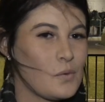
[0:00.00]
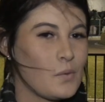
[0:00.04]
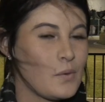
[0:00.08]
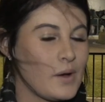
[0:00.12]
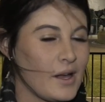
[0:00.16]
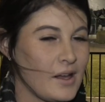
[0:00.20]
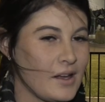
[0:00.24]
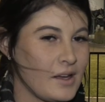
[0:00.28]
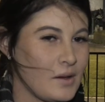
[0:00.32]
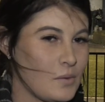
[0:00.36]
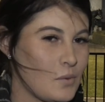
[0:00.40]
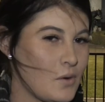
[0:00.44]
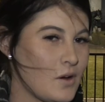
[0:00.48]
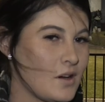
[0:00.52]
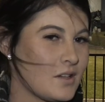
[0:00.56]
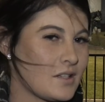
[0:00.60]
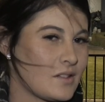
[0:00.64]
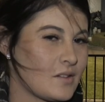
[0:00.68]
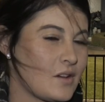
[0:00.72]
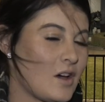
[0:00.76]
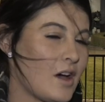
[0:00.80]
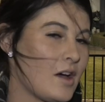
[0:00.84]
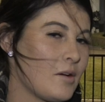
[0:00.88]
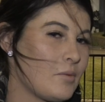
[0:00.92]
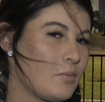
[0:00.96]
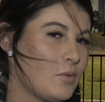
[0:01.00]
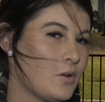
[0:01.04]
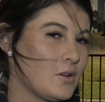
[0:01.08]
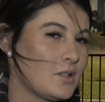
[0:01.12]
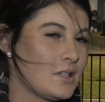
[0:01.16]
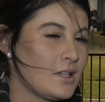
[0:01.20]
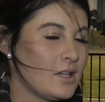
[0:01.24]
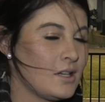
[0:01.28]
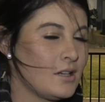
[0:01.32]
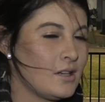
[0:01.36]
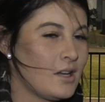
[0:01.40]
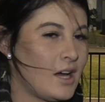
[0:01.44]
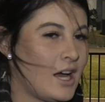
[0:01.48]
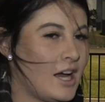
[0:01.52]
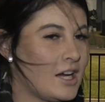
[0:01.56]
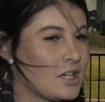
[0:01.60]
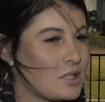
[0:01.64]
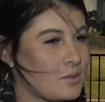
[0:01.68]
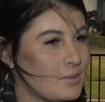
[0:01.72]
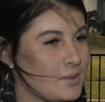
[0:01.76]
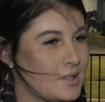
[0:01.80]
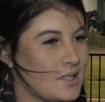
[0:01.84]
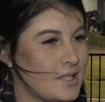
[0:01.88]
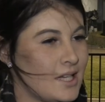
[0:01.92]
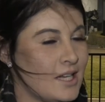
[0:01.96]
Well, it was. I wasn't
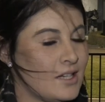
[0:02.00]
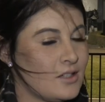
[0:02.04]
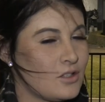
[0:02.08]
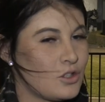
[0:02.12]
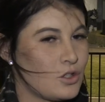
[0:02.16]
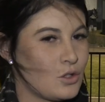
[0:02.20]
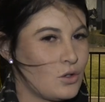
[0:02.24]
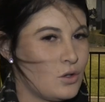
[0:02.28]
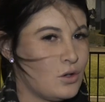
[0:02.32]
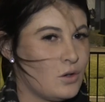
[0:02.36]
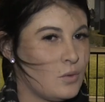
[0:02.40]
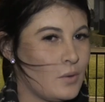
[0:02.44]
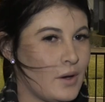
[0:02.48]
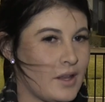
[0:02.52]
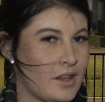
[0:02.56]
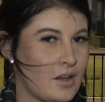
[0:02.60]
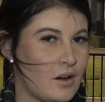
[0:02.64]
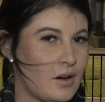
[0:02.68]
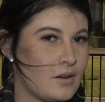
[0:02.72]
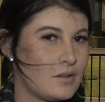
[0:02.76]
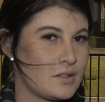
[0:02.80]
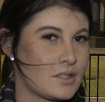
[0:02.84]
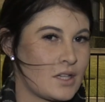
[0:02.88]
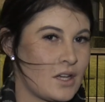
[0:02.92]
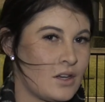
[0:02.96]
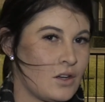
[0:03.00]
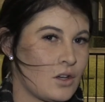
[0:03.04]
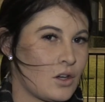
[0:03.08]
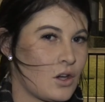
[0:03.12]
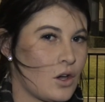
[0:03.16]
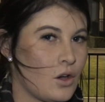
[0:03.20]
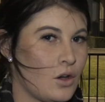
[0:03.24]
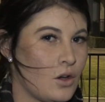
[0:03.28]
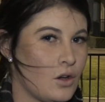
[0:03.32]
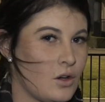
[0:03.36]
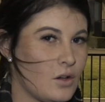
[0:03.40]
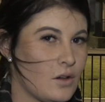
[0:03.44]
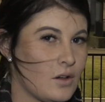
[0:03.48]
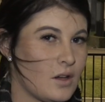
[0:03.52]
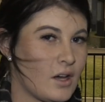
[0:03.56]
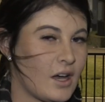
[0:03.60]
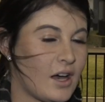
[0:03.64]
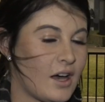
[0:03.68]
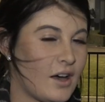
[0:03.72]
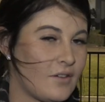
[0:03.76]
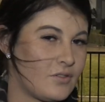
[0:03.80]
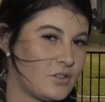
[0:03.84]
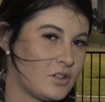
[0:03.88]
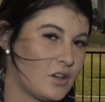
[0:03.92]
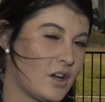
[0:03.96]
100% sure whether I was going to go
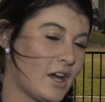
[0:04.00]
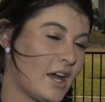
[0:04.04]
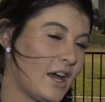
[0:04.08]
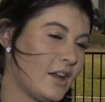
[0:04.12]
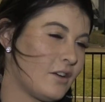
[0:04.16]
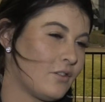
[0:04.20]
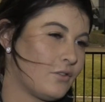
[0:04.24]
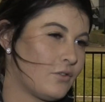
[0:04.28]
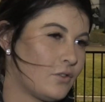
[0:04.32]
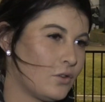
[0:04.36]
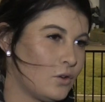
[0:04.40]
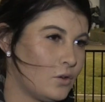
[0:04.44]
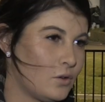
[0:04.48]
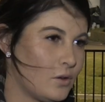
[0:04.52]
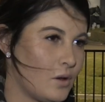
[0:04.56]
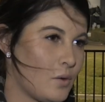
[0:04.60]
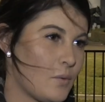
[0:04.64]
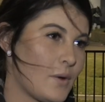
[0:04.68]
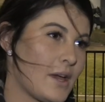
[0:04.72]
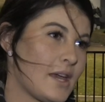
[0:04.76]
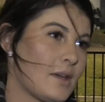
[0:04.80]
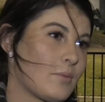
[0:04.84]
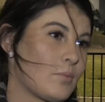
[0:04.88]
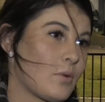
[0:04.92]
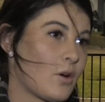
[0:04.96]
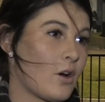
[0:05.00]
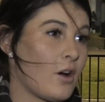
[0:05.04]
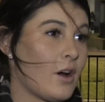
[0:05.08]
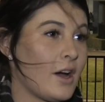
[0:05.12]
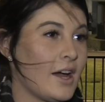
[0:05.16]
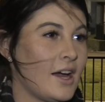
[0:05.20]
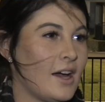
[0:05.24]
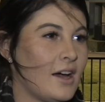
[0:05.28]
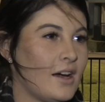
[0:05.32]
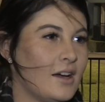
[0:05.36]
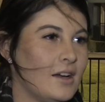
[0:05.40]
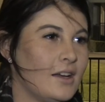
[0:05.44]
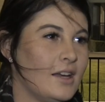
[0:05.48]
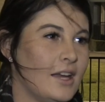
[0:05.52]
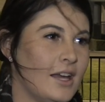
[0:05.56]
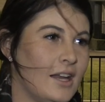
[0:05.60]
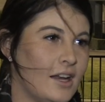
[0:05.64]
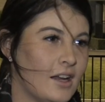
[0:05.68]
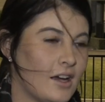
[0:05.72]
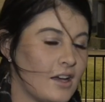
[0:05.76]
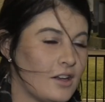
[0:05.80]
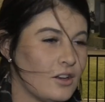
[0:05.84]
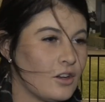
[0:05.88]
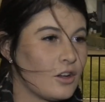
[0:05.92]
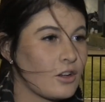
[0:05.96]
after I had a fall a week prior
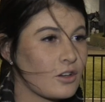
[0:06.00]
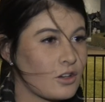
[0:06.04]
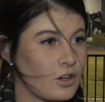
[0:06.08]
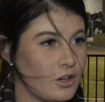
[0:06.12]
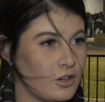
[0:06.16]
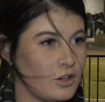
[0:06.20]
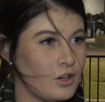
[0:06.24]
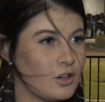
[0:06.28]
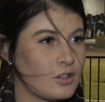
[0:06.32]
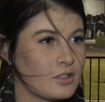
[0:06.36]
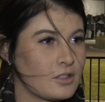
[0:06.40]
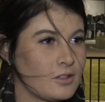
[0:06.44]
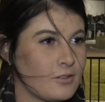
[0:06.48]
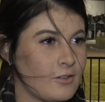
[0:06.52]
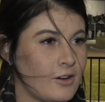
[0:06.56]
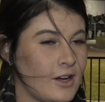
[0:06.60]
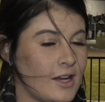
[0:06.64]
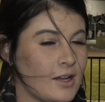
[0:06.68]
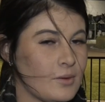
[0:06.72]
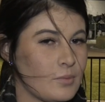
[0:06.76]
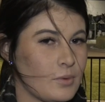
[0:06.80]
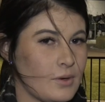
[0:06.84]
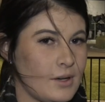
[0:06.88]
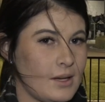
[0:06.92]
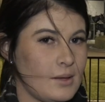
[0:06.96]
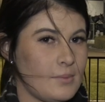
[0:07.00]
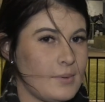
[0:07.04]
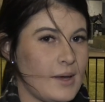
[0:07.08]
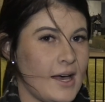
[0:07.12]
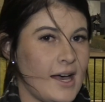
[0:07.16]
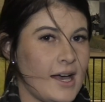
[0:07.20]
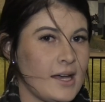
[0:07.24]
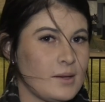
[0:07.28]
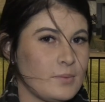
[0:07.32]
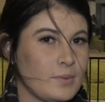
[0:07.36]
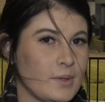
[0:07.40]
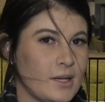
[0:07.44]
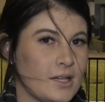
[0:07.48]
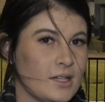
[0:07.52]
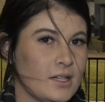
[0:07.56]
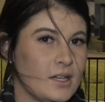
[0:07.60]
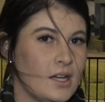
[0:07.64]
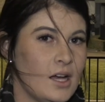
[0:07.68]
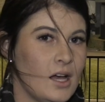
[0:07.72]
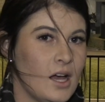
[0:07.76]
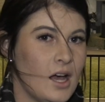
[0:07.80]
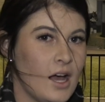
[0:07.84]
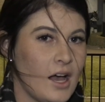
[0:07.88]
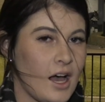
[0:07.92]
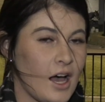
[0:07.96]
and I got knocked around pretty bad, but
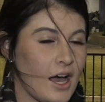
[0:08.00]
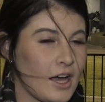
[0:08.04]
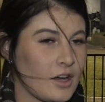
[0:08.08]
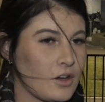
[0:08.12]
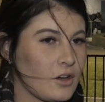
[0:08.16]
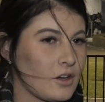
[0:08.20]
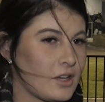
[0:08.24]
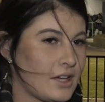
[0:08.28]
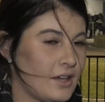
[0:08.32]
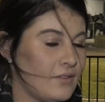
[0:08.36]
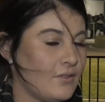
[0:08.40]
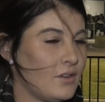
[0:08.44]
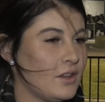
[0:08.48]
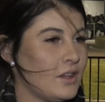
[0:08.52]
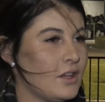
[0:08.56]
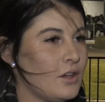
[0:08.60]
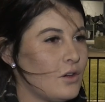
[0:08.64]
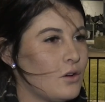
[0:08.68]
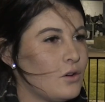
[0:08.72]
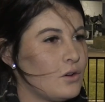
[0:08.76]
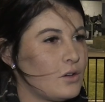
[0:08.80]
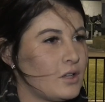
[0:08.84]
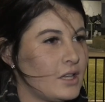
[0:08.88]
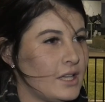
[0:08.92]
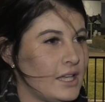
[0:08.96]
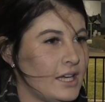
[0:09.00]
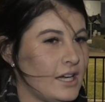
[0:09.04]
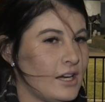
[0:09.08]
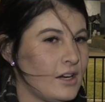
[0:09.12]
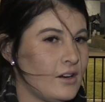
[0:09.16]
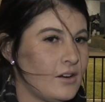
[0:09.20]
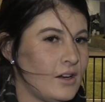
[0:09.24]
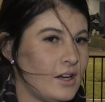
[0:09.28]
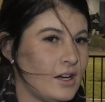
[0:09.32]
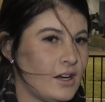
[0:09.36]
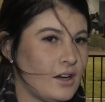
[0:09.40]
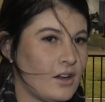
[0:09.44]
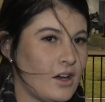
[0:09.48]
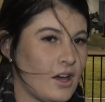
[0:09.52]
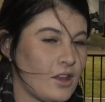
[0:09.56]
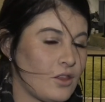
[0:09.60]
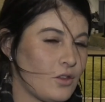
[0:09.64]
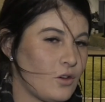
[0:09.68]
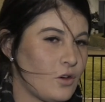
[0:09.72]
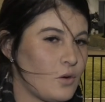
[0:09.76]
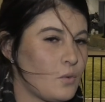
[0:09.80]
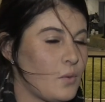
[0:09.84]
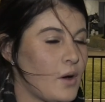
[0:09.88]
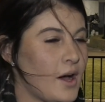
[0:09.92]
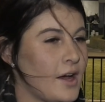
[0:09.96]
I got given the all clear and I
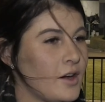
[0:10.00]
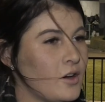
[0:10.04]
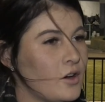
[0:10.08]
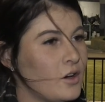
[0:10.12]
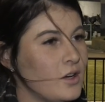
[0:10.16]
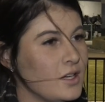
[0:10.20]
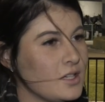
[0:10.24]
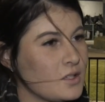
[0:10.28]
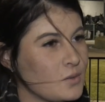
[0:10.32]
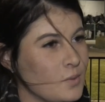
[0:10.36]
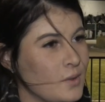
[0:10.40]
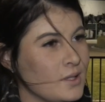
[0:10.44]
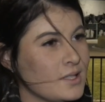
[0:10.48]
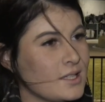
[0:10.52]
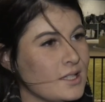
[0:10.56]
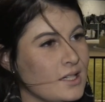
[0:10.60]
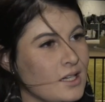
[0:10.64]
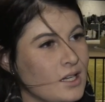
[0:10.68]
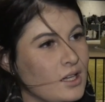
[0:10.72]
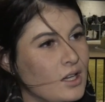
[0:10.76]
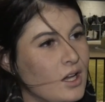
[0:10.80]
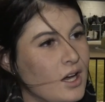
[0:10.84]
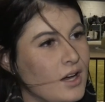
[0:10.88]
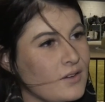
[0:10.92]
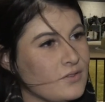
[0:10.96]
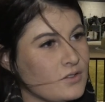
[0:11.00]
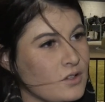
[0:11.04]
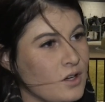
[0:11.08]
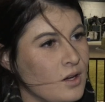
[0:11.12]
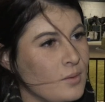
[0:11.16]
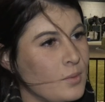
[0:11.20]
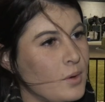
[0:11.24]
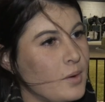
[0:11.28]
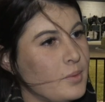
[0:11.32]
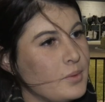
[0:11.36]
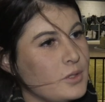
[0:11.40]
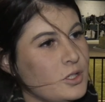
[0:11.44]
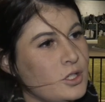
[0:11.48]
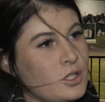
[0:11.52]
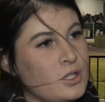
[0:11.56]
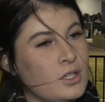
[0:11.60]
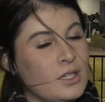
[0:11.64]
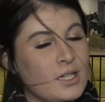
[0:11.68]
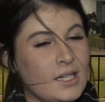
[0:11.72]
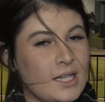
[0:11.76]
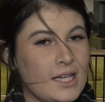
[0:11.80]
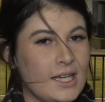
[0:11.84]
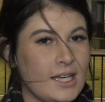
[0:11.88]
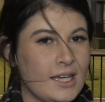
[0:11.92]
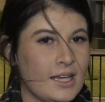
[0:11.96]
thought, why not? It's once in a lifetime
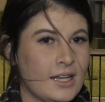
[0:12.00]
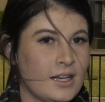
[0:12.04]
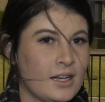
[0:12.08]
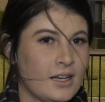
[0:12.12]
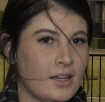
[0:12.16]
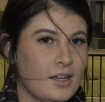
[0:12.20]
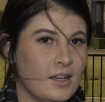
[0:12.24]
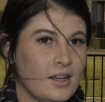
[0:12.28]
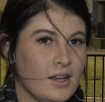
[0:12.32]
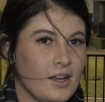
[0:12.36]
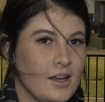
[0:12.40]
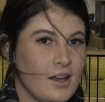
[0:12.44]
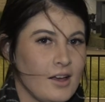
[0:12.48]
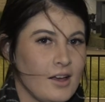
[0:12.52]
opportunity. And